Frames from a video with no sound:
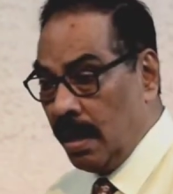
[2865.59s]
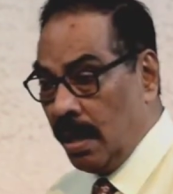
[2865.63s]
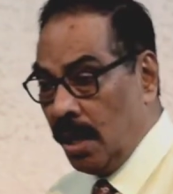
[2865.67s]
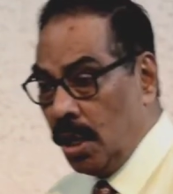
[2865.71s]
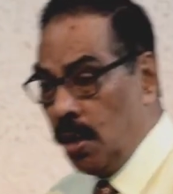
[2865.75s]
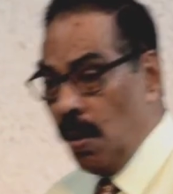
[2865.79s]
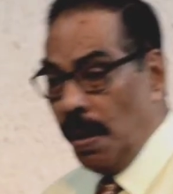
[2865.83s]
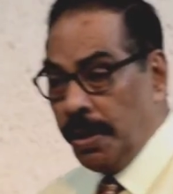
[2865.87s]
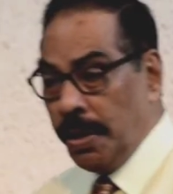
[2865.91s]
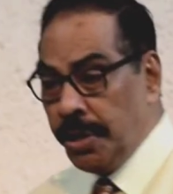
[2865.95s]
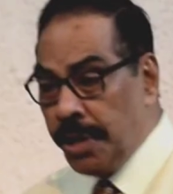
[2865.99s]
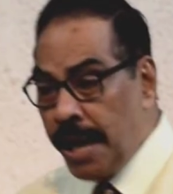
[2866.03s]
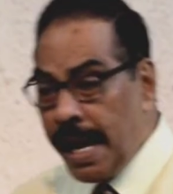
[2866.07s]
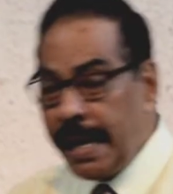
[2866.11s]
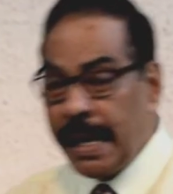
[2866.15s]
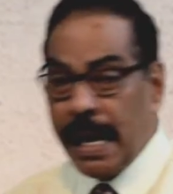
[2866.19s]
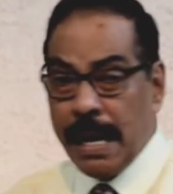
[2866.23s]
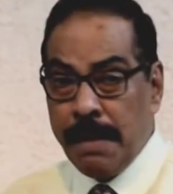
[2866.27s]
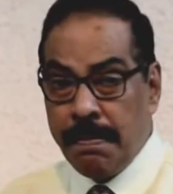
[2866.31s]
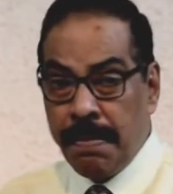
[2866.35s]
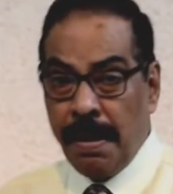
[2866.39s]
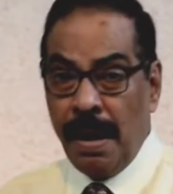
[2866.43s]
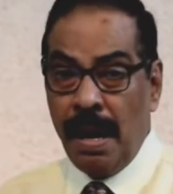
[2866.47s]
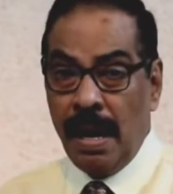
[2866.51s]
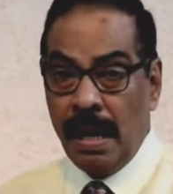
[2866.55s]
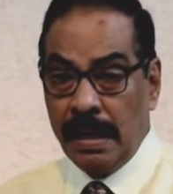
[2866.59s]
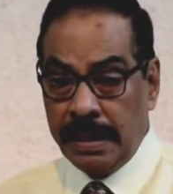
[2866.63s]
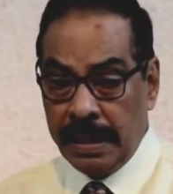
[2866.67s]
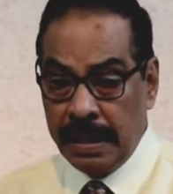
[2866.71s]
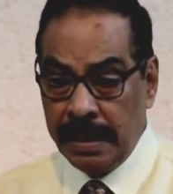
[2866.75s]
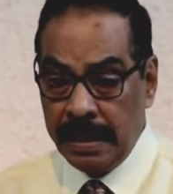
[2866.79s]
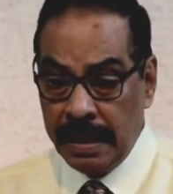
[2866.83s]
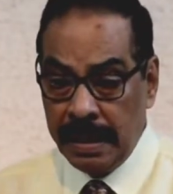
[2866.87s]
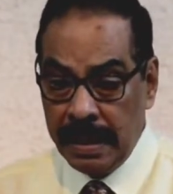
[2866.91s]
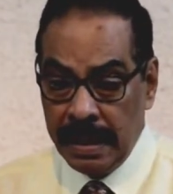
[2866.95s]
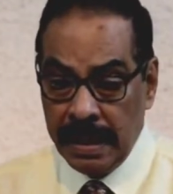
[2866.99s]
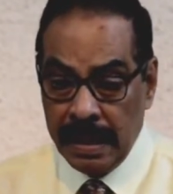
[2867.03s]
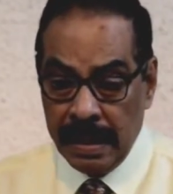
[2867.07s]
You are taking part
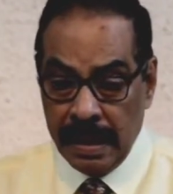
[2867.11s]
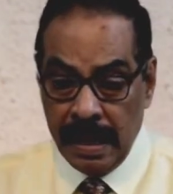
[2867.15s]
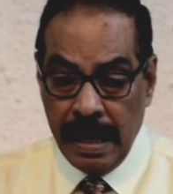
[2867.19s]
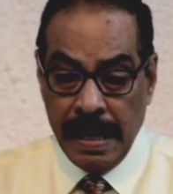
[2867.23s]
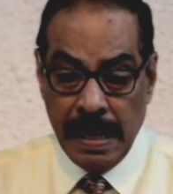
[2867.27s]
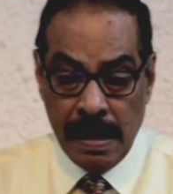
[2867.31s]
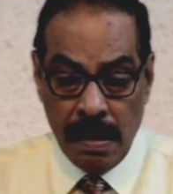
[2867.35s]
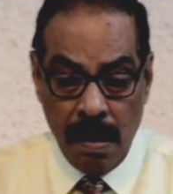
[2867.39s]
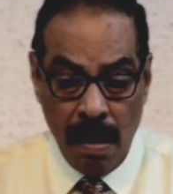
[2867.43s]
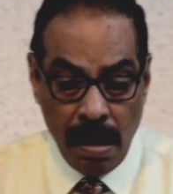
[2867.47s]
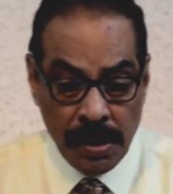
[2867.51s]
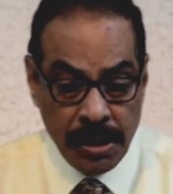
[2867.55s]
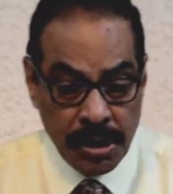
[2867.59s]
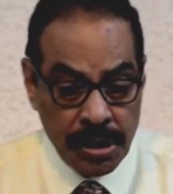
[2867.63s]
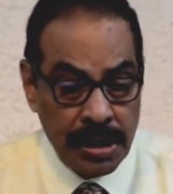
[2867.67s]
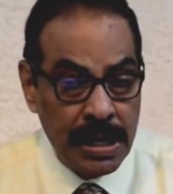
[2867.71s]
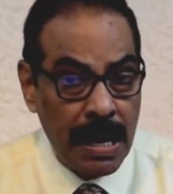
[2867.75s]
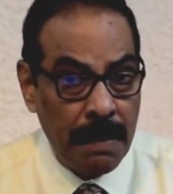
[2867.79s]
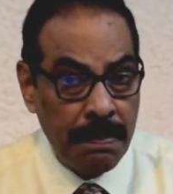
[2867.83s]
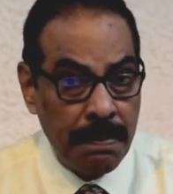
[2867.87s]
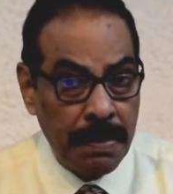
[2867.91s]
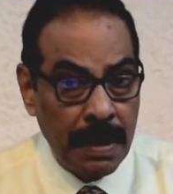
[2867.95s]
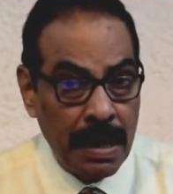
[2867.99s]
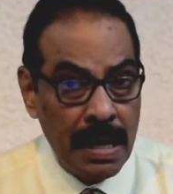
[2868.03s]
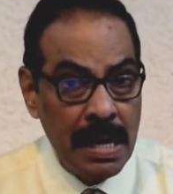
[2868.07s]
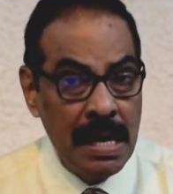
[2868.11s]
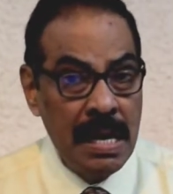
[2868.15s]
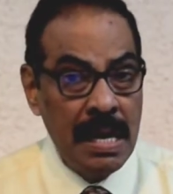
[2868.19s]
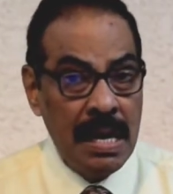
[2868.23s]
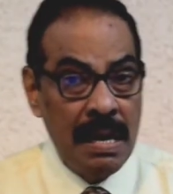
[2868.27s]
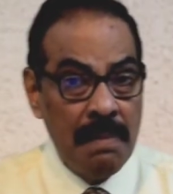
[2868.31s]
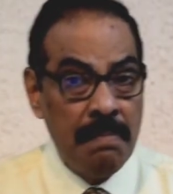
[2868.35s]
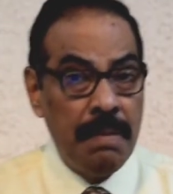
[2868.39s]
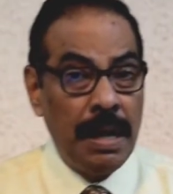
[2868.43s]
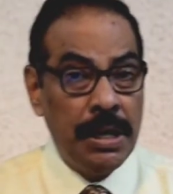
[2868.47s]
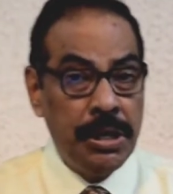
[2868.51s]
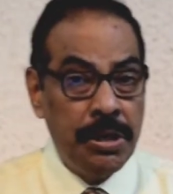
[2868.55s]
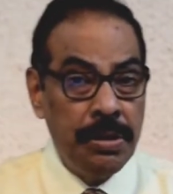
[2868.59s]
in Lord's Supper,
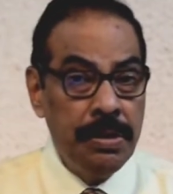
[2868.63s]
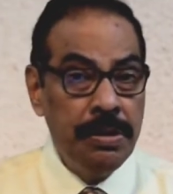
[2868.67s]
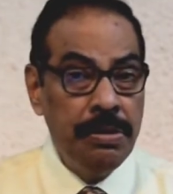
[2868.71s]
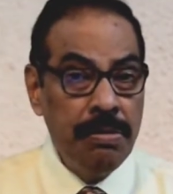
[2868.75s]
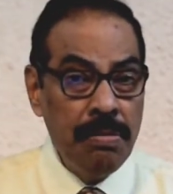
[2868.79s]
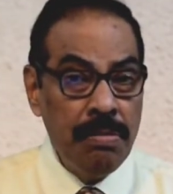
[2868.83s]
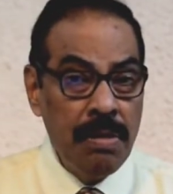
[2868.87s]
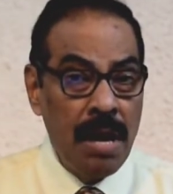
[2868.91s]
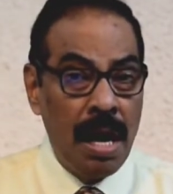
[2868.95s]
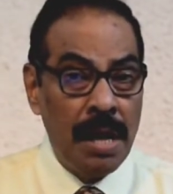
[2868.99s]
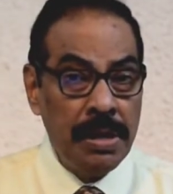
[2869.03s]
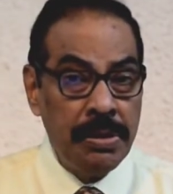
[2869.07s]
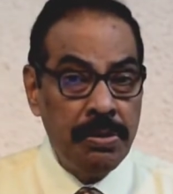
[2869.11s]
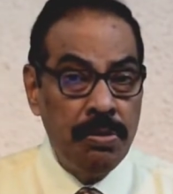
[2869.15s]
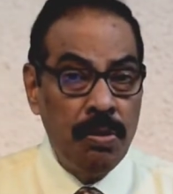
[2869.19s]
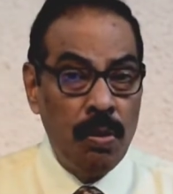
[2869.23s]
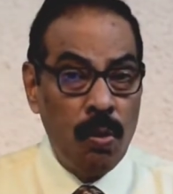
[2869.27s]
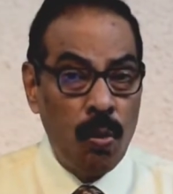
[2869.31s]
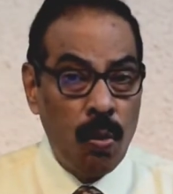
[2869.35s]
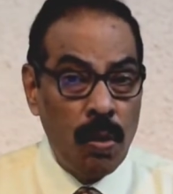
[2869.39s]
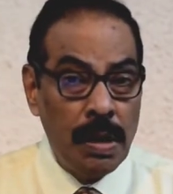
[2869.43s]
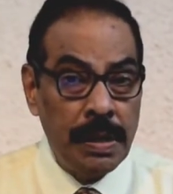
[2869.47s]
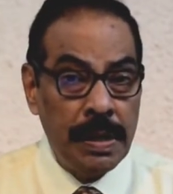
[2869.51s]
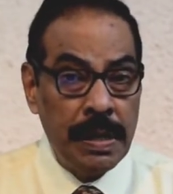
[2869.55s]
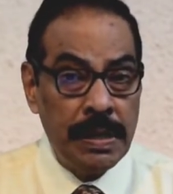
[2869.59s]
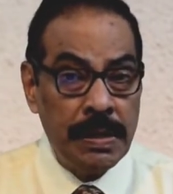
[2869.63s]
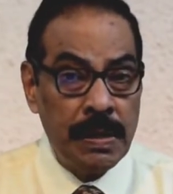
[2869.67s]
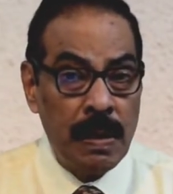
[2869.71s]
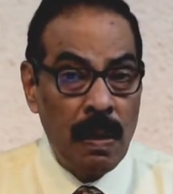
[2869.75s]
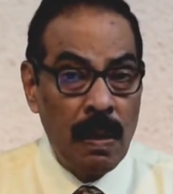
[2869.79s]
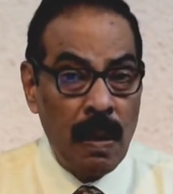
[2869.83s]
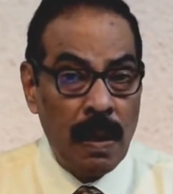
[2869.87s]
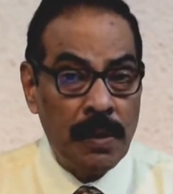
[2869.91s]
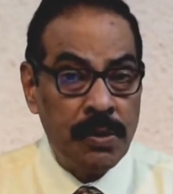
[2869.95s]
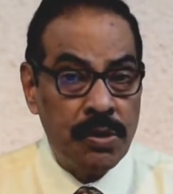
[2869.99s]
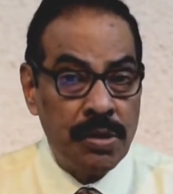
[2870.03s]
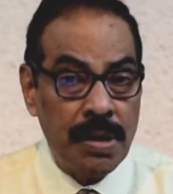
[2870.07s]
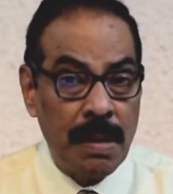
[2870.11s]
but you do not know what is
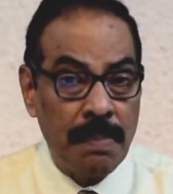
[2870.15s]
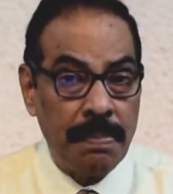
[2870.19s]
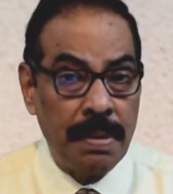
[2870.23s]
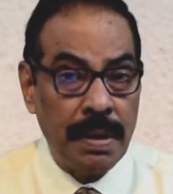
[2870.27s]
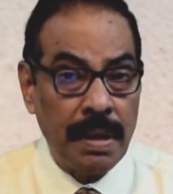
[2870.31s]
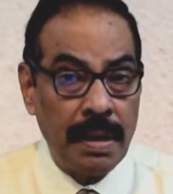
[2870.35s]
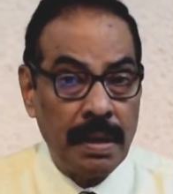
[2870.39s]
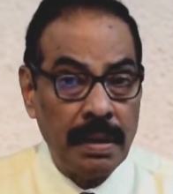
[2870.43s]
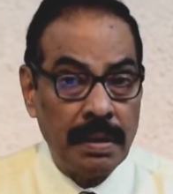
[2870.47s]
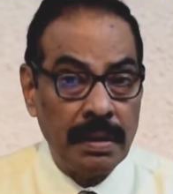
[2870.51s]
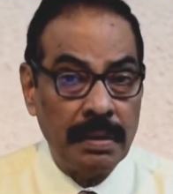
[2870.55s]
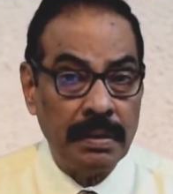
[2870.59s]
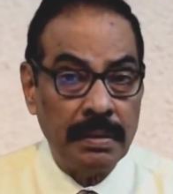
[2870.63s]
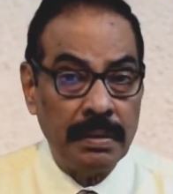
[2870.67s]
Lord's Supper.